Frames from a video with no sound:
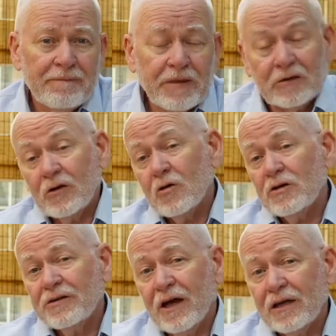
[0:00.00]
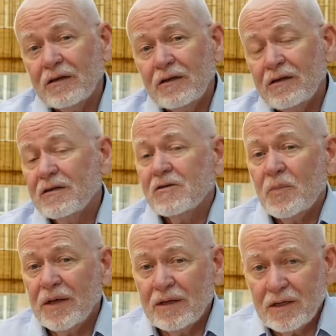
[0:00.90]
I said, of course not. You didn't
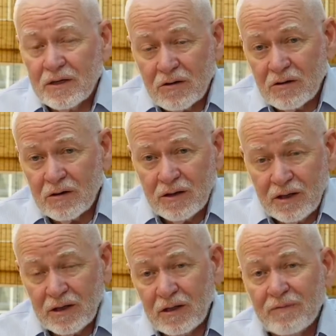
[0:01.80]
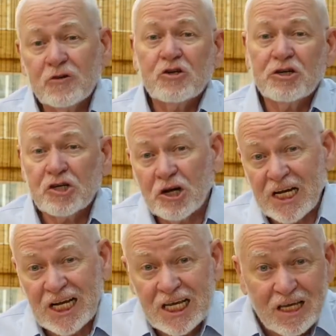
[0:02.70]
spend a year in infantry
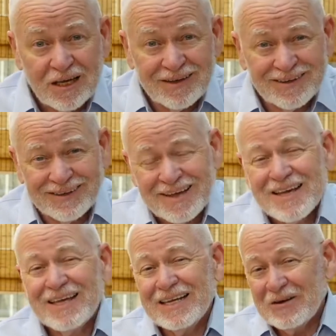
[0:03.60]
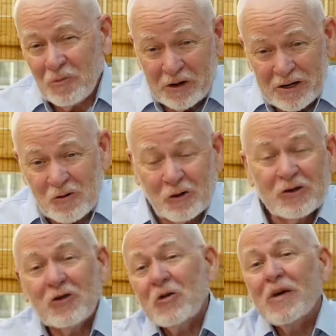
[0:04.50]
training in the Marine Corps,
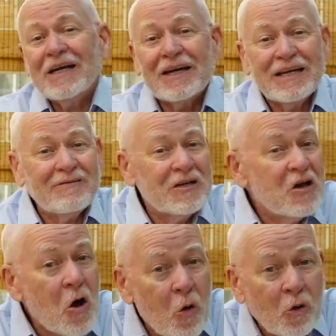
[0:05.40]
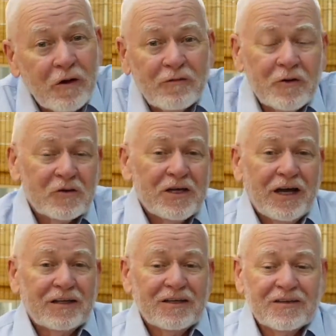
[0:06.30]
so you may not even know of those
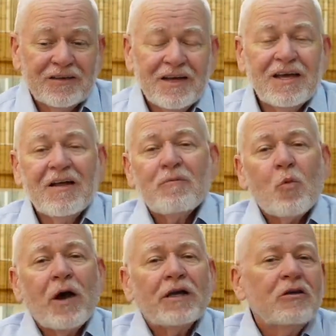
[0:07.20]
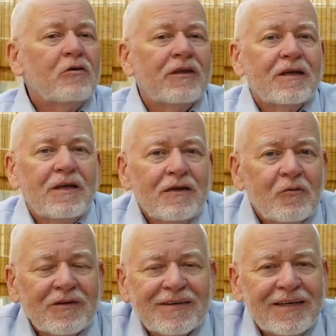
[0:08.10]
tactics. Why do you think he
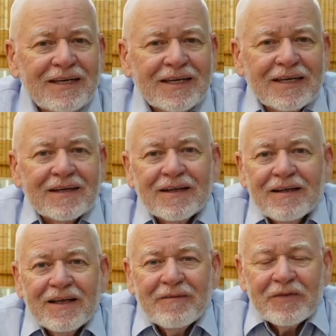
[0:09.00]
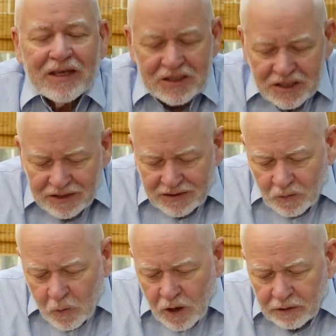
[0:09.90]
was an idiot? And she
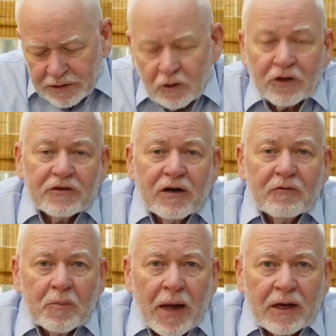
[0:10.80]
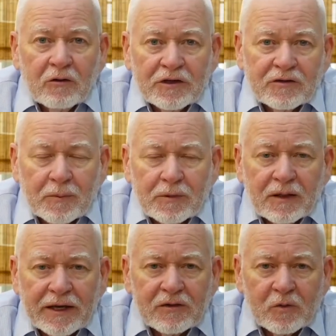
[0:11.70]
said, well, he lost every battle except the
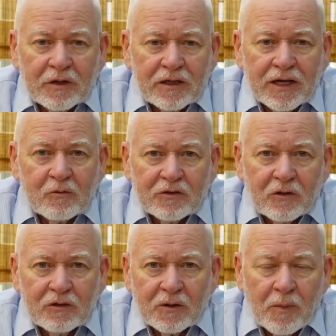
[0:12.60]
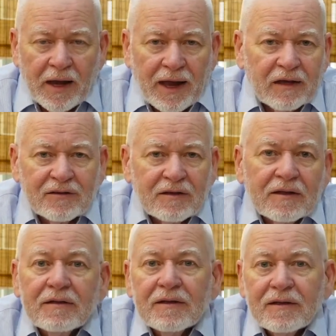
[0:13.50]
last one, and that was only by accident